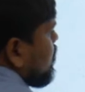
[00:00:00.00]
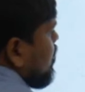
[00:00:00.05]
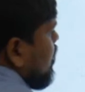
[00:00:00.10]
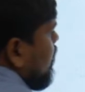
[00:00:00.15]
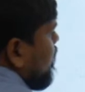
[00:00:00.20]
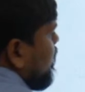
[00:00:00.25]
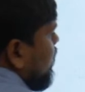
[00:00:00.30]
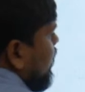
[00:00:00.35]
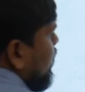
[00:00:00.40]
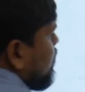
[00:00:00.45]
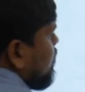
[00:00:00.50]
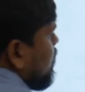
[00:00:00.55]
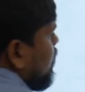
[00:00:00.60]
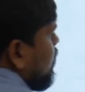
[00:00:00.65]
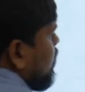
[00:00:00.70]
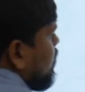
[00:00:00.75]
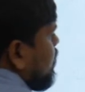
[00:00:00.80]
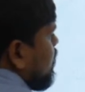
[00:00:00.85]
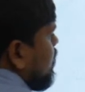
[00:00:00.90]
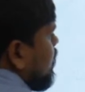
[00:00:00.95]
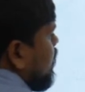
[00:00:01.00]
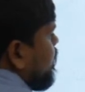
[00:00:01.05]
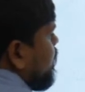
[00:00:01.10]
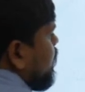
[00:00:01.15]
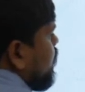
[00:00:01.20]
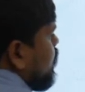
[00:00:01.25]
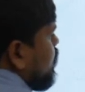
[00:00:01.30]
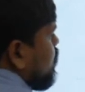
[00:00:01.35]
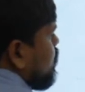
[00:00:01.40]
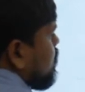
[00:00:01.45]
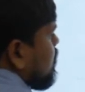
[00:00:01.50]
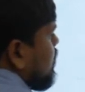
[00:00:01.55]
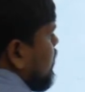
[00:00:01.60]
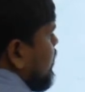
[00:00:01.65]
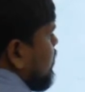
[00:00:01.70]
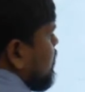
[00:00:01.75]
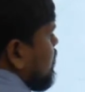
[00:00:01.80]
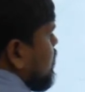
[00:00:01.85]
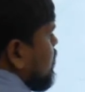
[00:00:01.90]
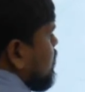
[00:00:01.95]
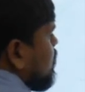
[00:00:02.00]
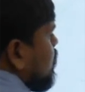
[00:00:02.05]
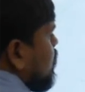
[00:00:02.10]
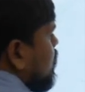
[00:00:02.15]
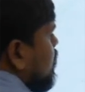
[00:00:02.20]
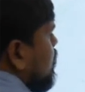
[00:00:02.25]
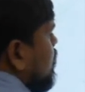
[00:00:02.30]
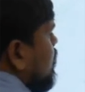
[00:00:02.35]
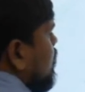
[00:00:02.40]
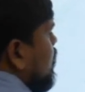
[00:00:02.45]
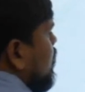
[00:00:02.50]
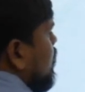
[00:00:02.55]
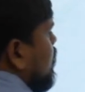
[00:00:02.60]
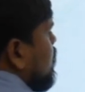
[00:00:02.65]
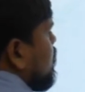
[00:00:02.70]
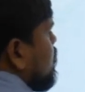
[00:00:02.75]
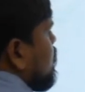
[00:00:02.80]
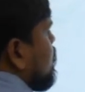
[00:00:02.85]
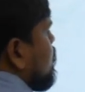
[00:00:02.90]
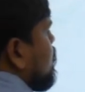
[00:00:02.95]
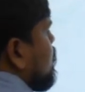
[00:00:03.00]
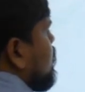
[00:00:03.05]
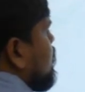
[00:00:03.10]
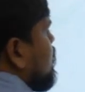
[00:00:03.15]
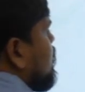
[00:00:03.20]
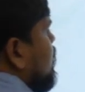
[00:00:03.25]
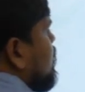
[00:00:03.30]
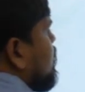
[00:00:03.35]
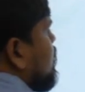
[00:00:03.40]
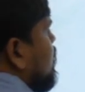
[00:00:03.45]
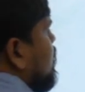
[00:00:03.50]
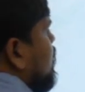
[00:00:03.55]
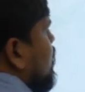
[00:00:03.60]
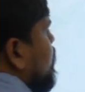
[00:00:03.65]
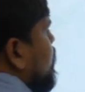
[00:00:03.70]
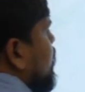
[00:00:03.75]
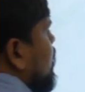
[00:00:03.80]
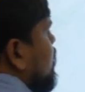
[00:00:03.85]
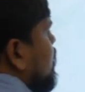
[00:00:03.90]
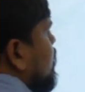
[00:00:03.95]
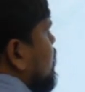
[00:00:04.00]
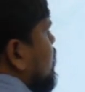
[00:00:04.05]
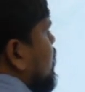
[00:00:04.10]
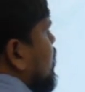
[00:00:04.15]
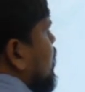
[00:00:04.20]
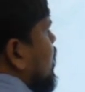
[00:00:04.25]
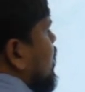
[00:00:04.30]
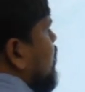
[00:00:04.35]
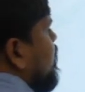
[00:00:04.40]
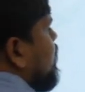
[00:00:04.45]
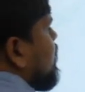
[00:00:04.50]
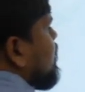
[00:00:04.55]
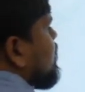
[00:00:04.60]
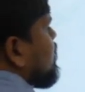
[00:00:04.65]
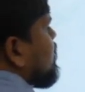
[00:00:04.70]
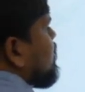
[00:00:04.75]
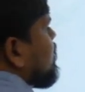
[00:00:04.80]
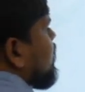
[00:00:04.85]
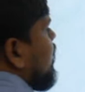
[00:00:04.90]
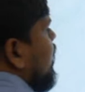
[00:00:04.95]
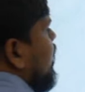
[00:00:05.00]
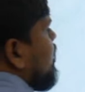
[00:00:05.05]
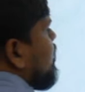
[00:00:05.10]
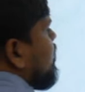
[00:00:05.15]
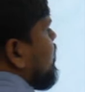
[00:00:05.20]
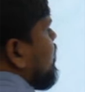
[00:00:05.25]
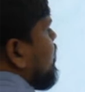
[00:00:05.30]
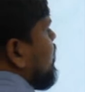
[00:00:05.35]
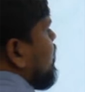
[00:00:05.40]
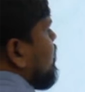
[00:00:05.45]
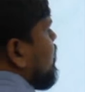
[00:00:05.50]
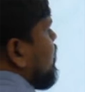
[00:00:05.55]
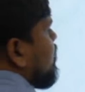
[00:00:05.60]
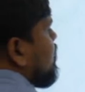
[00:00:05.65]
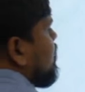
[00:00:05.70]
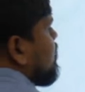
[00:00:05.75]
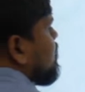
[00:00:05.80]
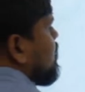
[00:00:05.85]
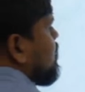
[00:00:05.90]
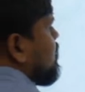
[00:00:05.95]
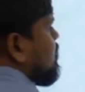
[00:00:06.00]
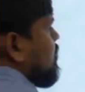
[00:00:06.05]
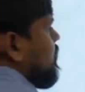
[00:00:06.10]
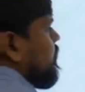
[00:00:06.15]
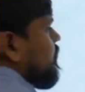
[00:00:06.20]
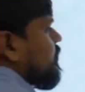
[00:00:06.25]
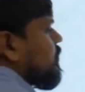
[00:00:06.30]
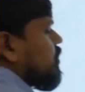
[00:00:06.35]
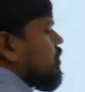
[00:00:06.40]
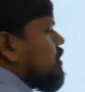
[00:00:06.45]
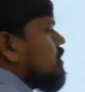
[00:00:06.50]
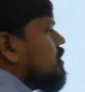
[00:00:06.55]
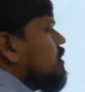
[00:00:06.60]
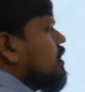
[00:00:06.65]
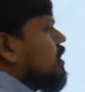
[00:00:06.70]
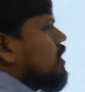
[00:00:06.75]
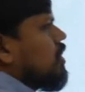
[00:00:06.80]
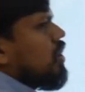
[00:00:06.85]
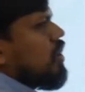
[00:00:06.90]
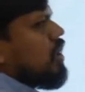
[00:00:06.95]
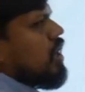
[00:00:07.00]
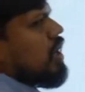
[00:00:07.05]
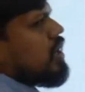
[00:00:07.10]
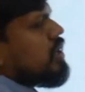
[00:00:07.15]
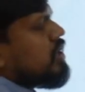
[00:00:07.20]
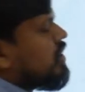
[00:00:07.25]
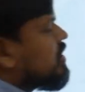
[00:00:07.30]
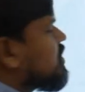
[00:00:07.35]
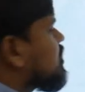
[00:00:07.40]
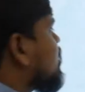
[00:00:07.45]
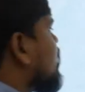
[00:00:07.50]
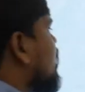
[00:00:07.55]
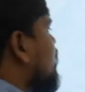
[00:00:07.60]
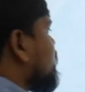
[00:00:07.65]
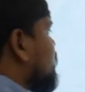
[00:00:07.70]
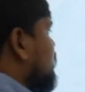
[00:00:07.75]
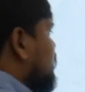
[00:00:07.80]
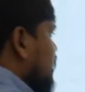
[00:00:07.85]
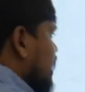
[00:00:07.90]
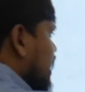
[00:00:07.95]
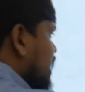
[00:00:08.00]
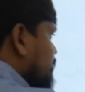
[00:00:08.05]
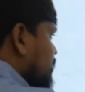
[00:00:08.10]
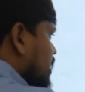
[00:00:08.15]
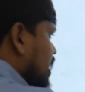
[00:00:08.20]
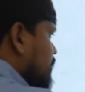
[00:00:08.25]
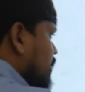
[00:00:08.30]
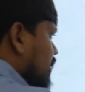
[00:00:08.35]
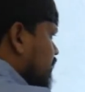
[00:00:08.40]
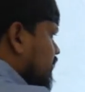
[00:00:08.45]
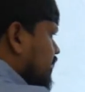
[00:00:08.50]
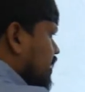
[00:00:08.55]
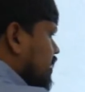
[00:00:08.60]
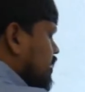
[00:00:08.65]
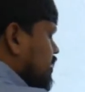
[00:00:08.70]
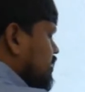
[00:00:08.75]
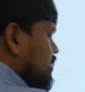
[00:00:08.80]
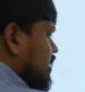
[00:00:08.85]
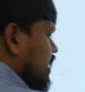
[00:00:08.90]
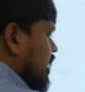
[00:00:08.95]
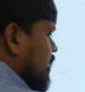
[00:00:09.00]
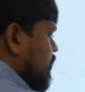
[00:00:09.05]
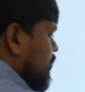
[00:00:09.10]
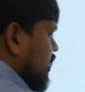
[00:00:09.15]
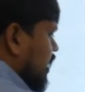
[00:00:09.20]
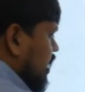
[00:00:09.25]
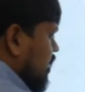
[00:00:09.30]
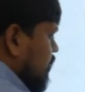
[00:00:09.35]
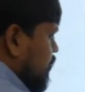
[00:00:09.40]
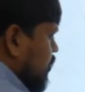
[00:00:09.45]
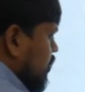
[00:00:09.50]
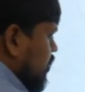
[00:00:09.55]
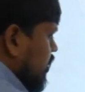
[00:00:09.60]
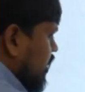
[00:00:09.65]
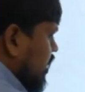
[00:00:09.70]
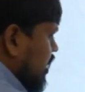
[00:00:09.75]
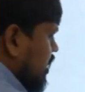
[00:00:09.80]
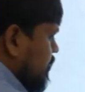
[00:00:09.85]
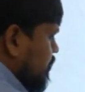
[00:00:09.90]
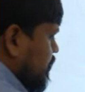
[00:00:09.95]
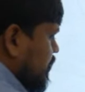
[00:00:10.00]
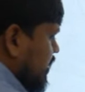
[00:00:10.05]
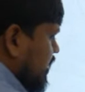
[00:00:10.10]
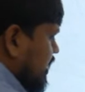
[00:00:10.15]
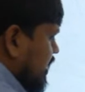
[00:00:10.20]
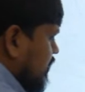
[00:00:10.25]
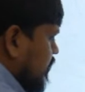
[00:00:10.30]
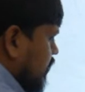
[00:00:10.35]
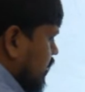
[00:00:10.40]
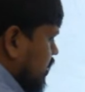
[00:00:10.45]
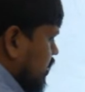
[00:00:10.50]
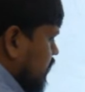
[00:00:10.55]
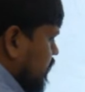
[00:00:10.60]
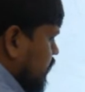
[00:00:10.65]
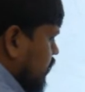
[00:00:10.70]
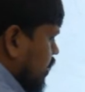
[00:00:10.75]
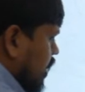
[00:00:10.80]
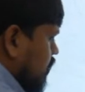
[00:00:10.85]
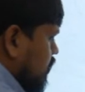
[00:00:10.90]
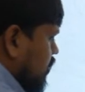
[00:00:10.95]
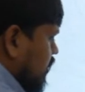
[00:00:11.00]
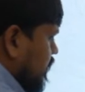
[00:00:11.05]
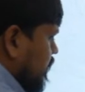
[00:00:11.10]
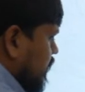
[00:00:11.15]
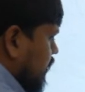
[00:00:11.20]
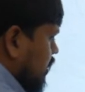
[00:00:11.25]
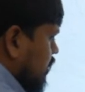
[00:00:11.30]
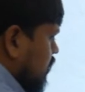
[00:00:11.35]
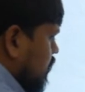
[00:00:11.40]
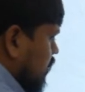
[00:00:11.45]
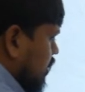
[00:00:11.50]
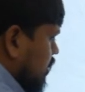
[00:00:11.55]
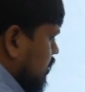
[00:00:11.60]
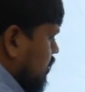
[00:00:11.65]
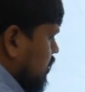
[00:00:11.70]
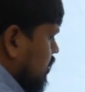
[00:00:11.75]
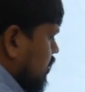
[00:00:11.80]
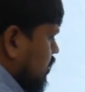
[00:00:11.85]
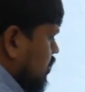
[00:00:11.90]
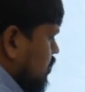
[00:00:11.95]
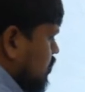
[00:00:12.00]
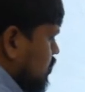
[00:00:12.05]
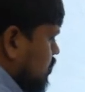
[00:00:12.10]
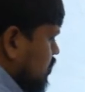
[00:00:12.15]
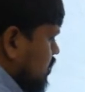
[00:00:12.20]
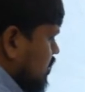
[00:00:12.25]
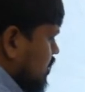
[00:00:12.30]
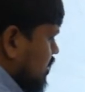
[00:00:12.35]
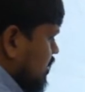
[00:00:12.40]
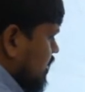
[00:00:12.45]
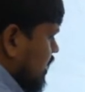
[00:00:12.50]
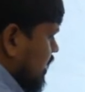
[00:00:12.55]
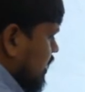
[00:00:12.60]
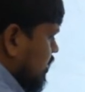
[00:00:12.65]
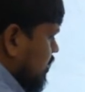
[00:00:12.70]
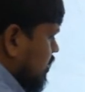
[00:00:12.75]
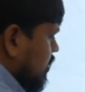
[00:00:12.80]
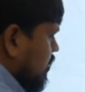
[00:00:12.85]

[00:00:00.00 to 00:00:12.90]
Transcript: of like that, if you use like this, okay, so this is nothing but our stranded conductor system. Okay, and instead of same type in middle one, if we have different one, so this is like